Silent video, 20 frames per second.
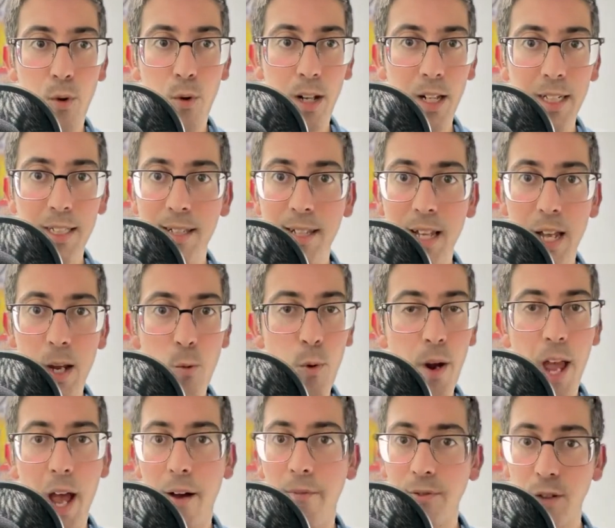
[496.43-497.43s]
let's say we
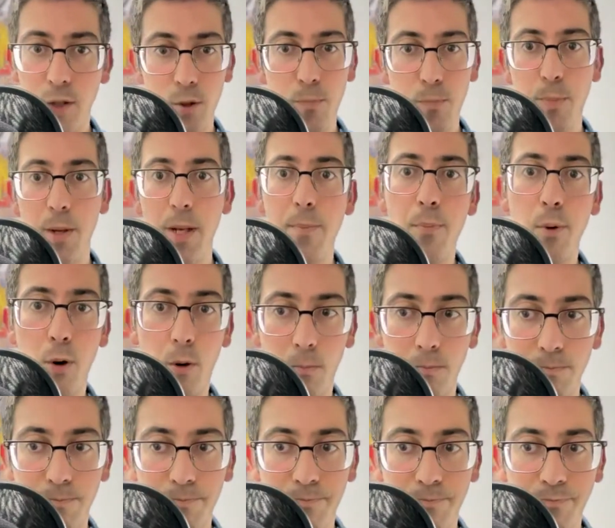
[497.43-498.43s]
have two people,
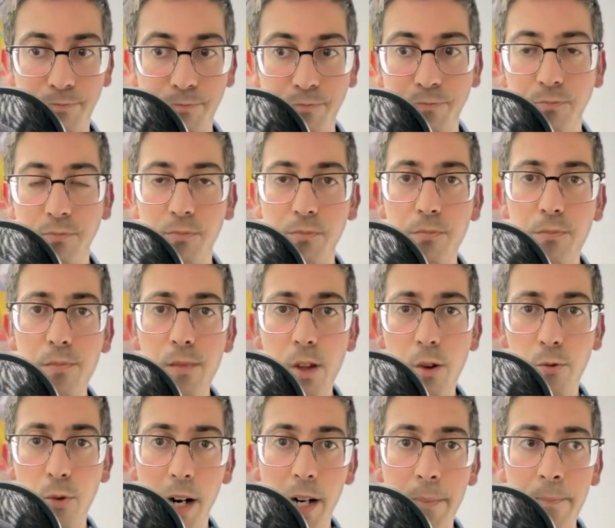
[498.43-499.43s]

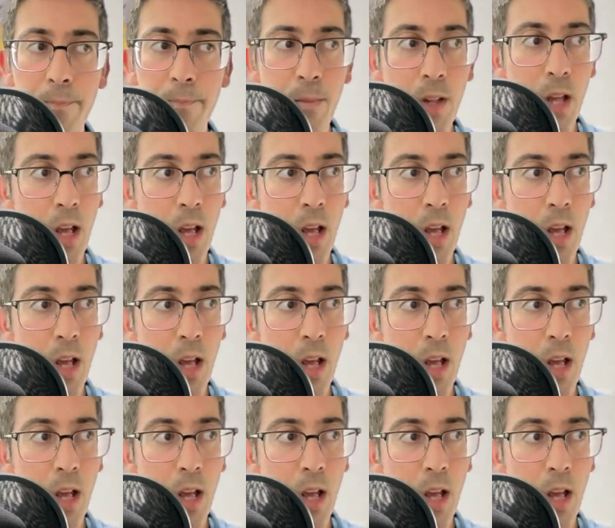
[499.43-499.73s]
right?